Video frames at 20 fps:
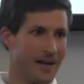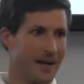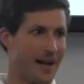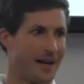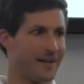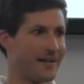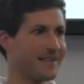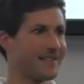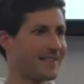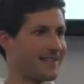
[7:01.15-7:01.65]

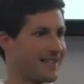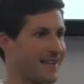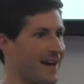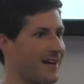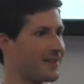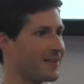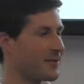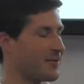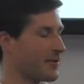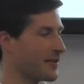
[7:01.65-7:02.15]
and that's
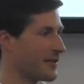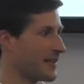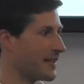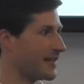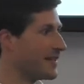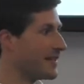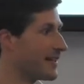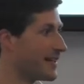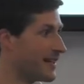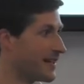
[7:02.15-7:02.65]
exactly what they
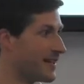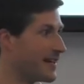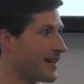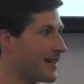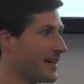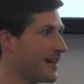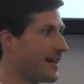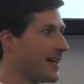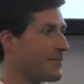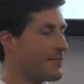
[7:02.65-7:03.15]
did.
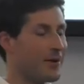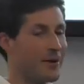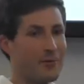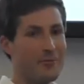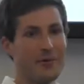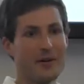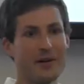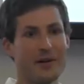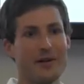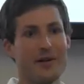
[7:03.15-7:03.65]
But it
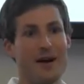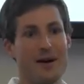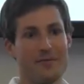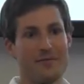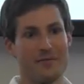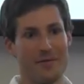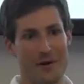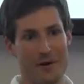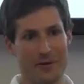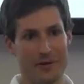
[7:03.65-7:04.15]
went a lot
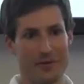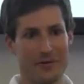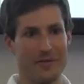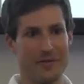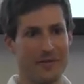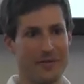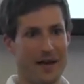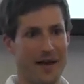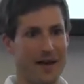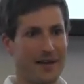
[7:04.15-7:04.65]
farther
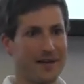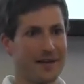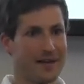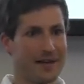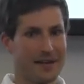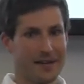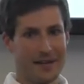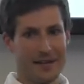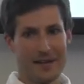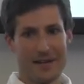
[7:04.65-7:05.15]
than that.
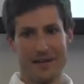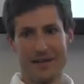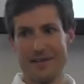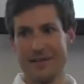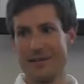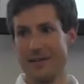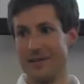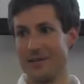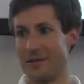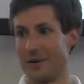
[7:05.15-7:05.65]

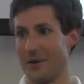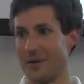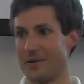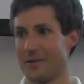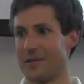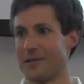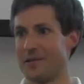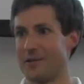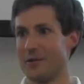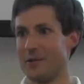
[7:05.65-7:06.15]
It turned
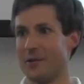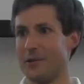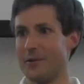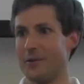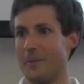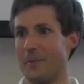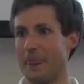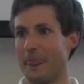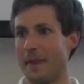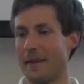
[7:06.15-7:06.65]
into
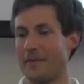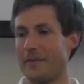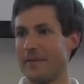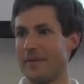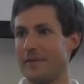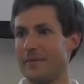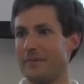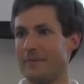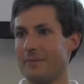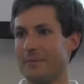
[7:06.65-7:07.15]

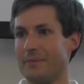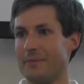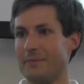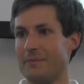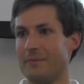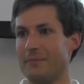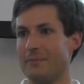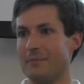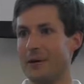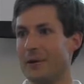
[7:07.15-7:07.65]

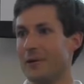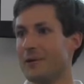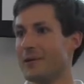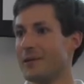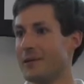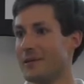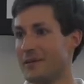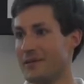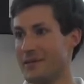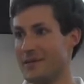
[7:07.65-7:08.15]

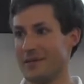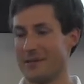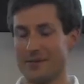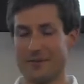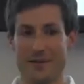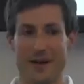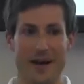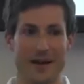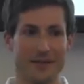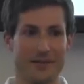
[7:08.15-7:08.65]
millions
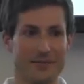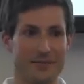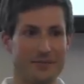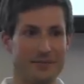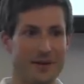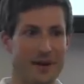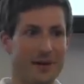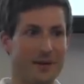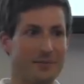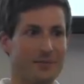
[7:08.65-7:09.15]
of active
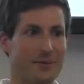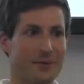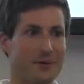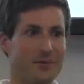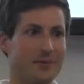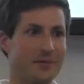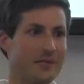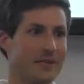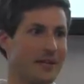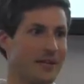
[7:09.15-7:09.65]

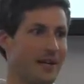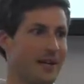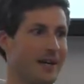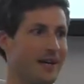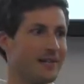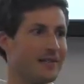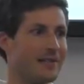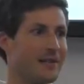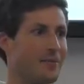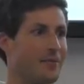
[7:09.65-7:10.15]
developers.
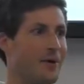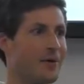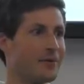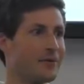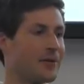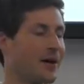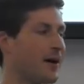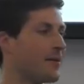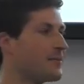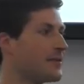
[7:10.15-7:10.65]
It's the
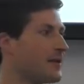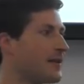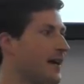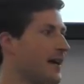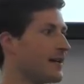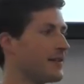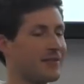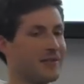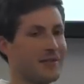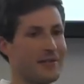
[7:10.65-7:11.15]
most
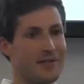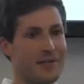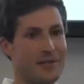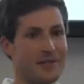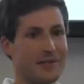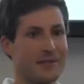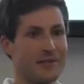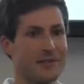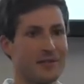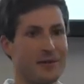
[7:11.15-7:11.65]
up-to-date
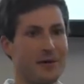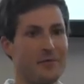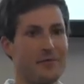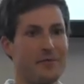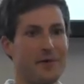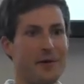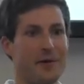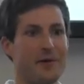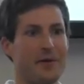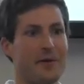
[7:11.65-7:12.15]
statistics
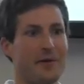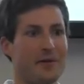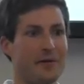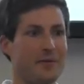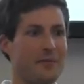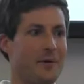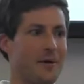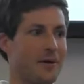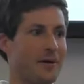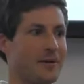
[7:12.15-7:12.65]
software on the
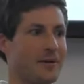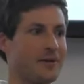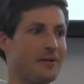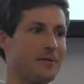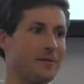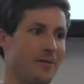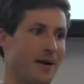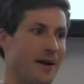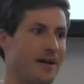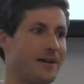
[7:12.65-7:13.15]
market
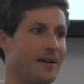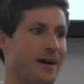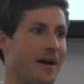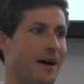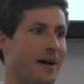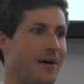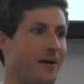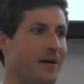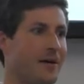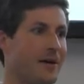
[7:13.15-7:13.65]
right
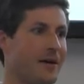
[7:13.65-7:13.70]
now.